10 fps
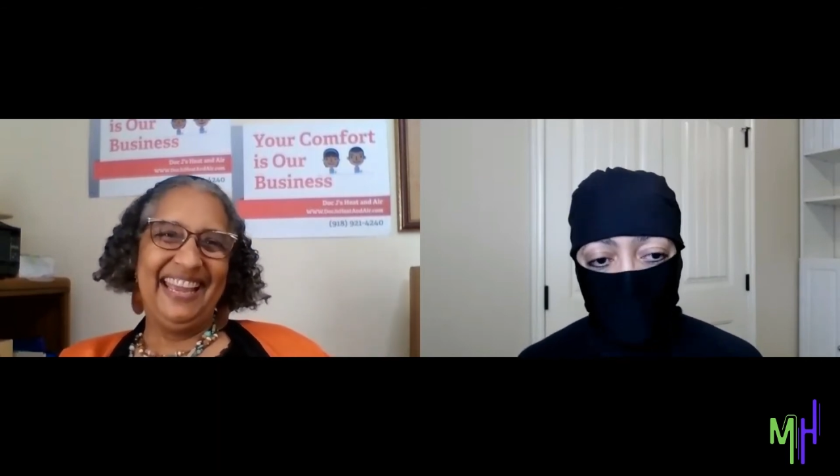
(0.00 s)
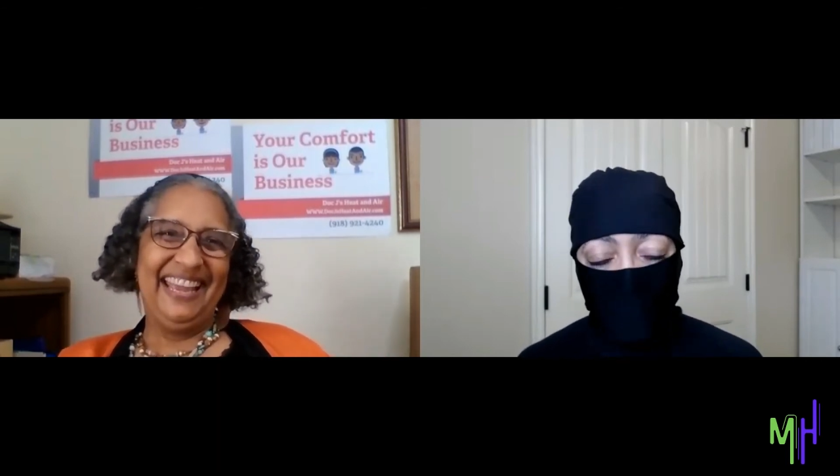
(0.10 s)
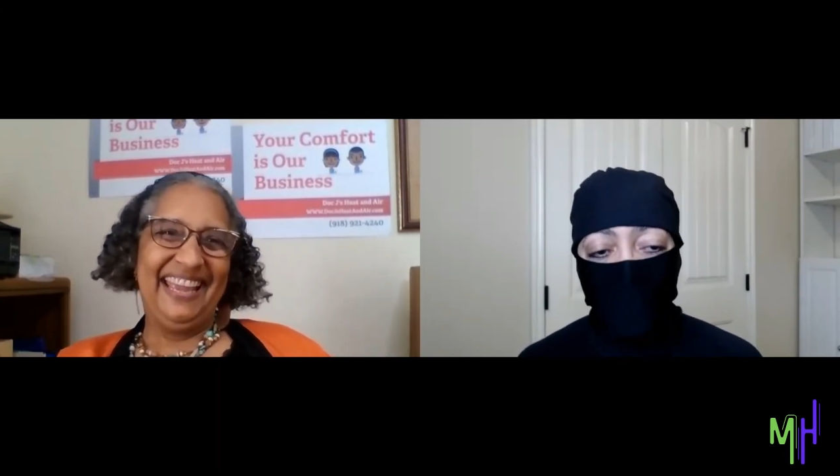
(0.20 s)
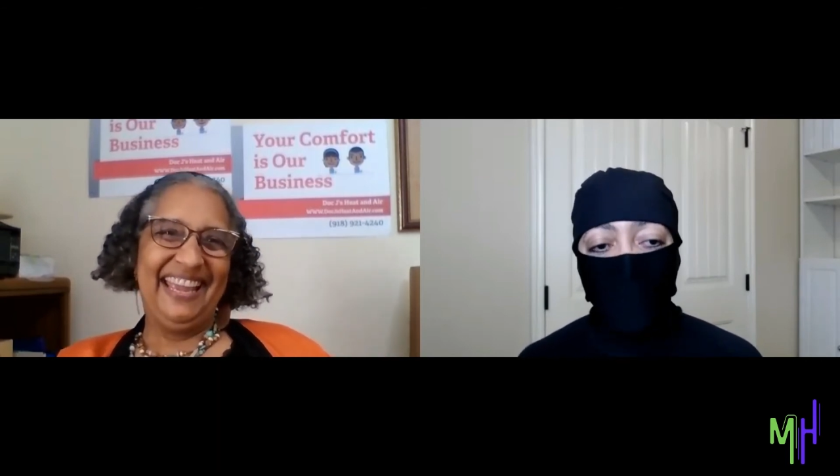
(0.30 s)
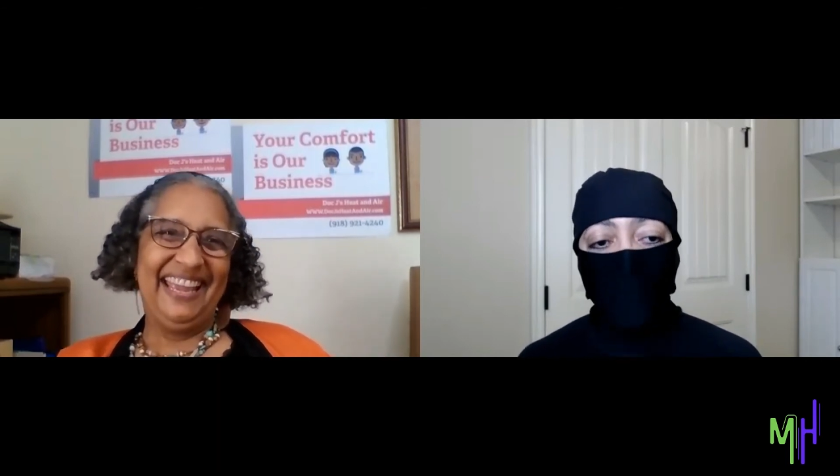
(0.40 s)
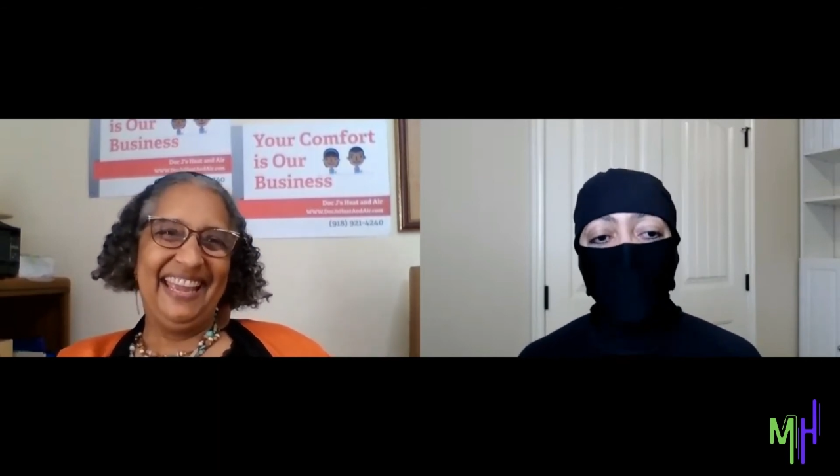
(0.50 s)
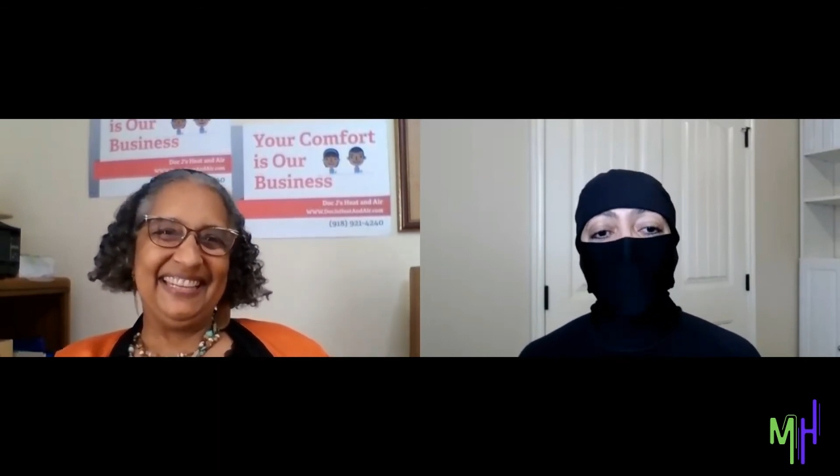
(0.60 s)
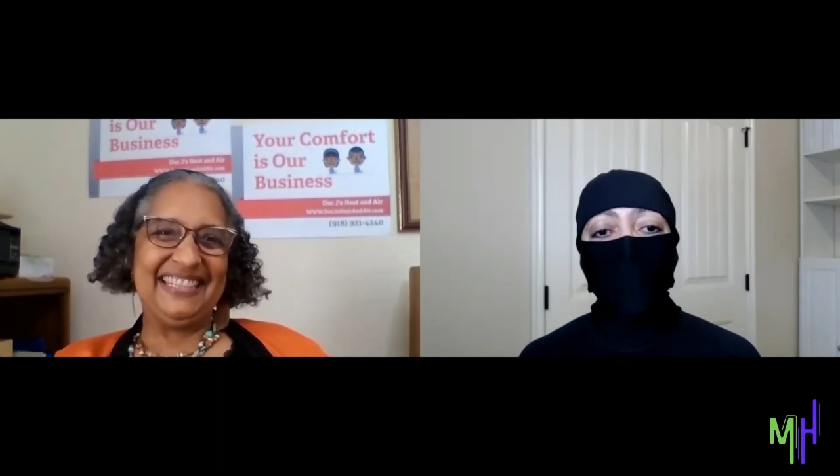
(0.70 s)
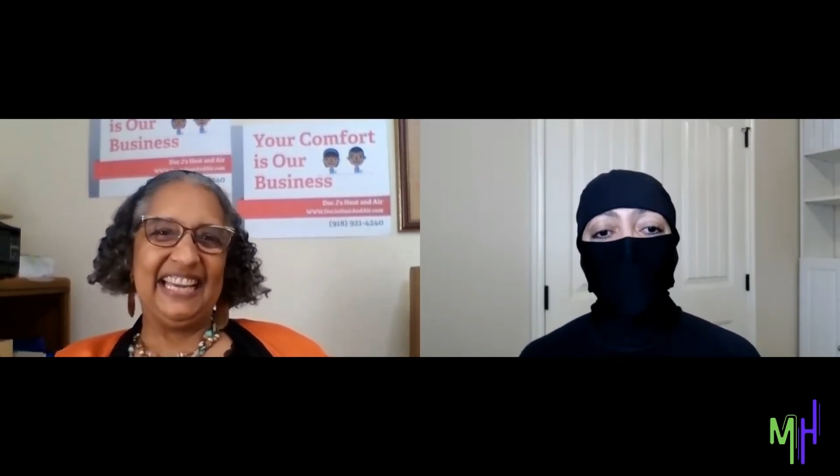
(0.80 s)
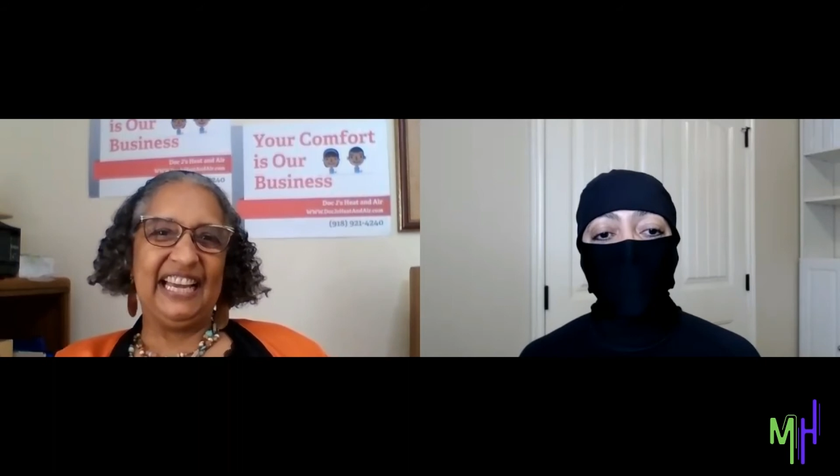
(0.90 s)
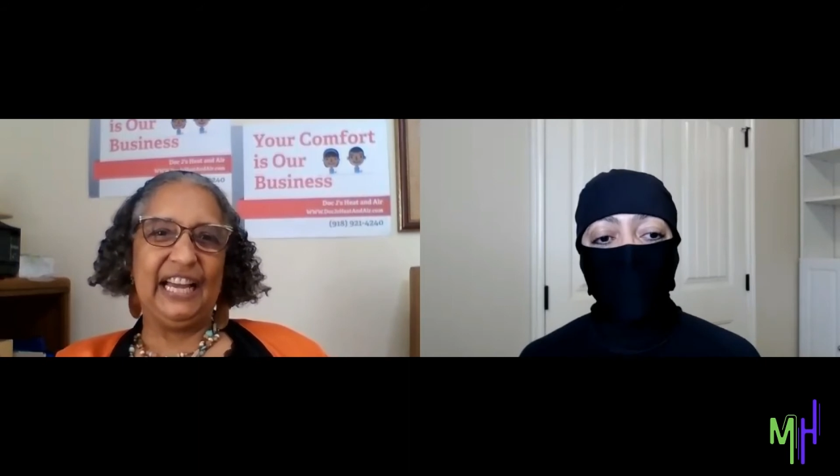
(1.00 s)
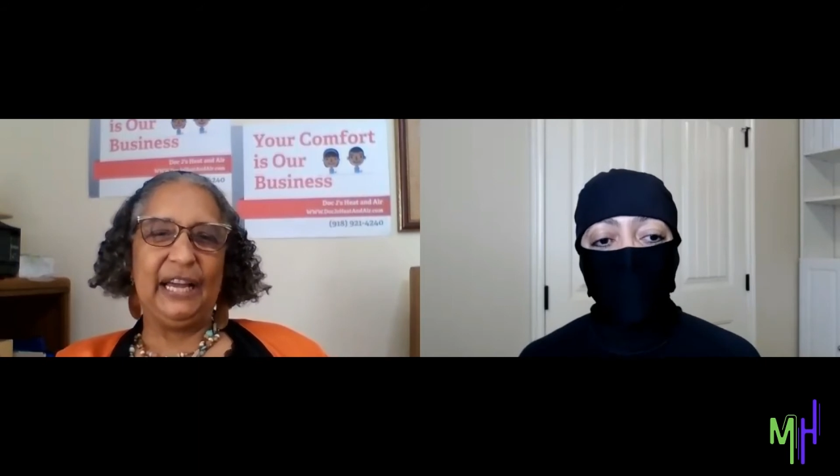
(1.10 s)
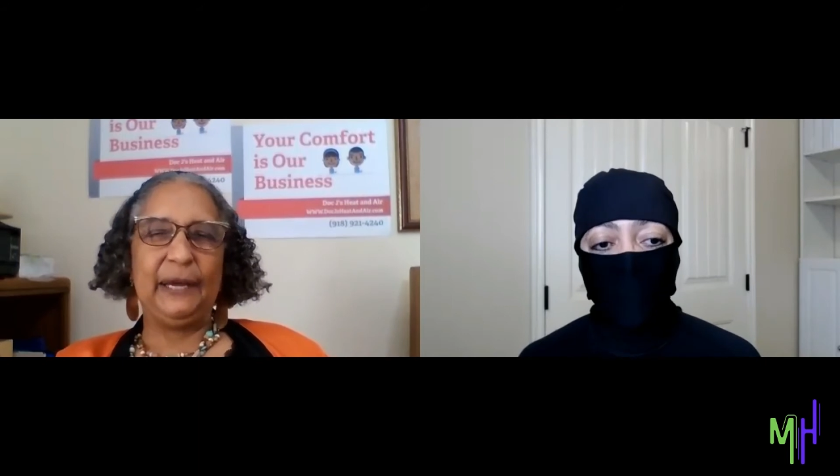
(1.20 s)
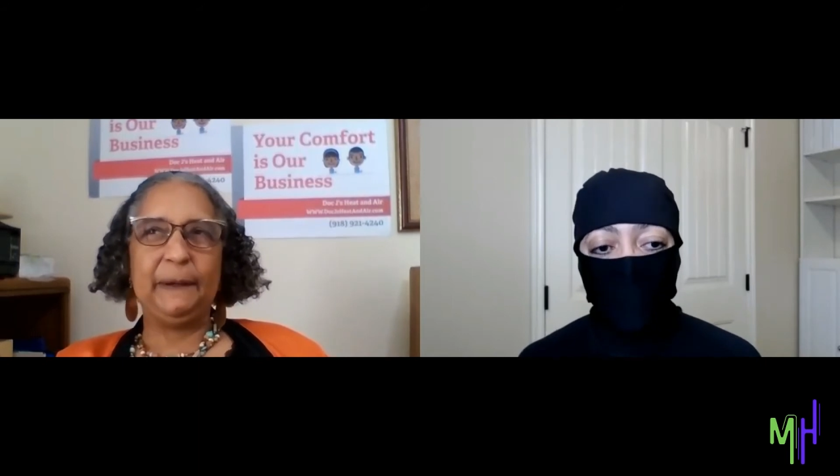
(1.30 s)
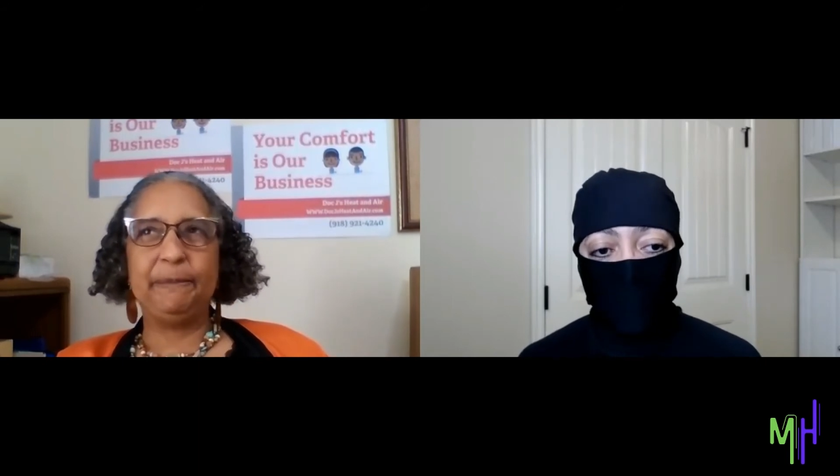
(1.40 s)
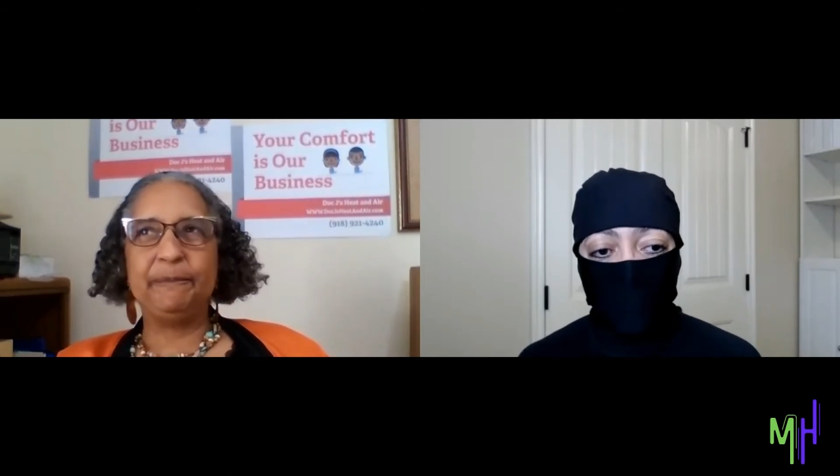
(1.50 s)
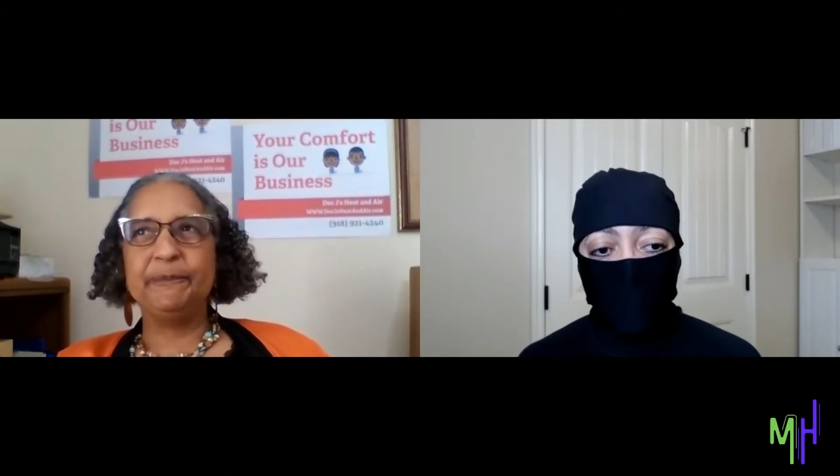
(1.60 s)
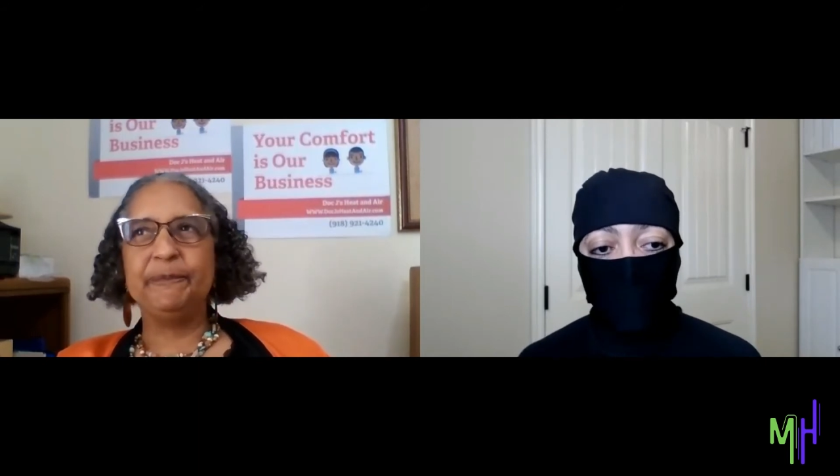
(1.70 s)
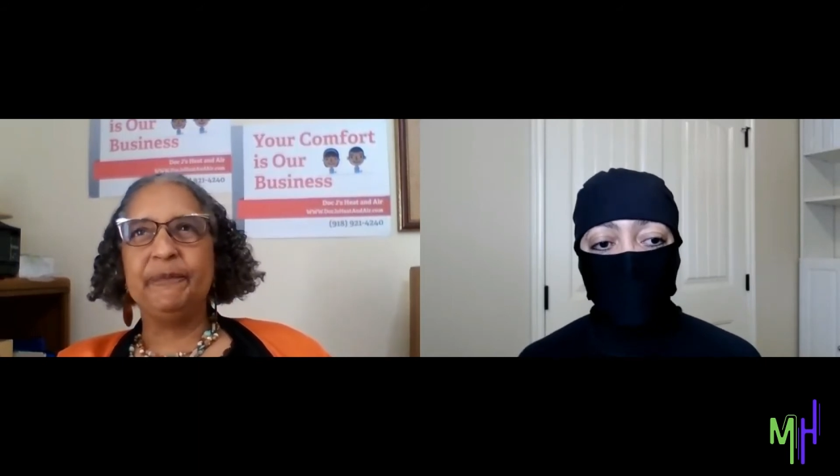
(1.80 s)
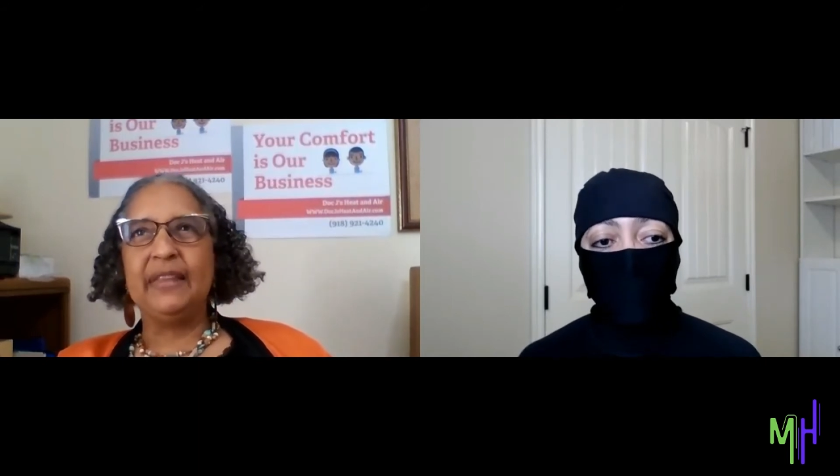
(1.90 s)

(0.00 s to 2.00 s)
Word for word: Right. And, um,